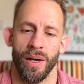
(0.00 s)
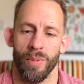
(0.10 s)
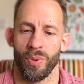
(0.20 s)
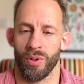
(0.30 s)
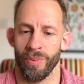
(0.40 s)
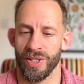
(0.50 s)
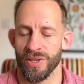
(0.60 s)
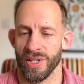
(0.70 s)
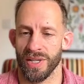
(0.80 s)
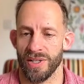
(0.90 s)
Proclamation,
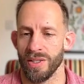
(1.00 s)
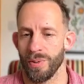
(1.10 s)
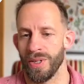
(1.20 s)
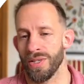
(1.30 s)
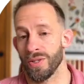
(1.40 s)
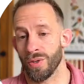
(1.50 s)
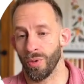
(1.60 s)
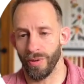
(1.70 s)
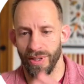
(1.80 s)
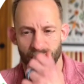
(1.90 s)
scarcity, quiz, and
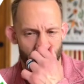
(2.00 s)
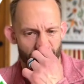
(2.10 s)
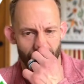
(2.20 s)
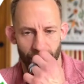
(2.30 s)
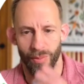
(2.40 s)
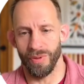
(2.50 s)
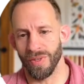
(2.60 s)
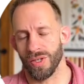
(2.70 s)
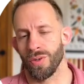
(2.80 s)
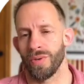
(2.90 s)
story. This is like a little bit of a
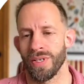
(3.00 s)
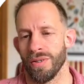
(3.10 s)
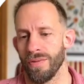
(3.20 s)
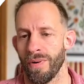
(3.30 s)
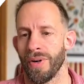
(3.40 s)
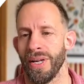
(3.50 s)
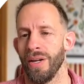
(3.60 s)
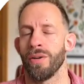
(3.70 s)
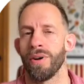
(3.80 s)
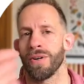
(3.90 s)
story, so it's a very
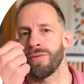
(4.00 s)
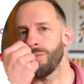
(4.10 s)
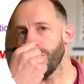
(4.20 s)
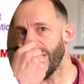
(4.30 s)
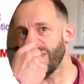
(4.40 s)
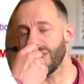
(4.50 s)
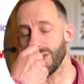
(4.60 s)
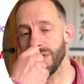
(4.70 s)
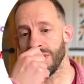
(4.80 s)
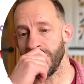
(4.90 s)
indirect form of
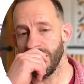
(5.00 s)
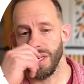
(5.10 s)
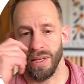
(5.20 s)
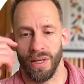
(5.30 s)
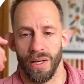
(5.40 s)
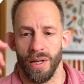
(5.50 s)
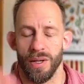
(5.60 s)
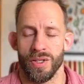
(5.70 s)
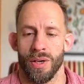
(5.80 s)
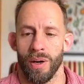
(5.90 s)
advertising.
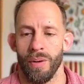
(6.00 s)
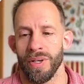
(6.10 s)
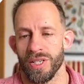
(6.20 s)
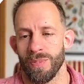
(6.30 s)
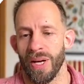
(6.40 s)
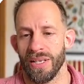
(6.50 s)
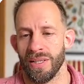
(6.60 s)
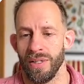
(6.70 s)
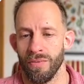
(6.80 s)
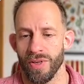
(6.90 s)
So I would expect
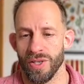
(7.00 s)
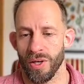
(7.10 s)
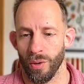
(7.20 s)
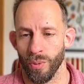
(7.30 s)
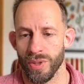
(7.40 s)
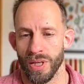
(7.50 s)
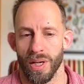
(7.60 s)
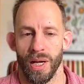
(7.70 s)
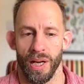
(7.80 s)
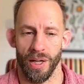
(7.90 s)
the result
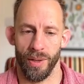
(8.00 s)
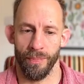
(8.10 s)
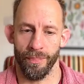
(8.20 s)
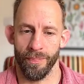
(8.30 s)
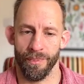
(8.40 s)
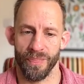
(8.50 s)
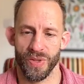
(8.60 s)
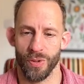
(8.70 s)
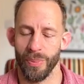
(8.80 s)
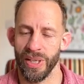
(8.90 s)

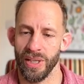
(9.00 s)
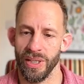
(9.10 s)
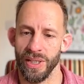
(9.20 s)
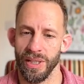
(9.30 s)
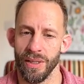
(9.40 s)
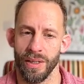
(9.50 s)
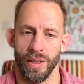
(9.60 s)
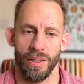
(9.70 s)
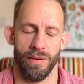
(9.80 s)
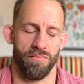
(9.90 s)
to be
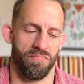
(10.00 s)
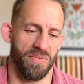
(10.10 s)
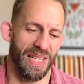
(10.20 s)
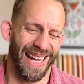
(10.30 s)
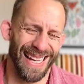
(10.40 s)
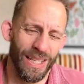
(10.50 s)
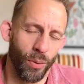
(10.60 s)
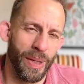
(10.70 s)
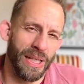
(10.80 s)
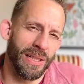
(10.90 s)
a little
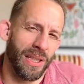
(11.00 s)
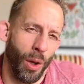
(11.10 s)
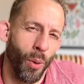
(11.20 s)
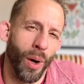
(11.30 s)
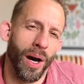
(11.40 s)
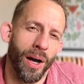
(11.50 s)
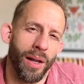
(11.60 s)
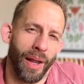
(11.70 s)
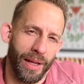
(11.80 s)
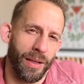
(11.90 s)
bit lower,
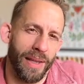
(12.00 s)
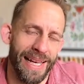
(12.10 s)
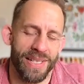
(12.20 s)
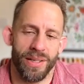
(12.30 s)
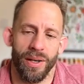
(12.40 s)
like less than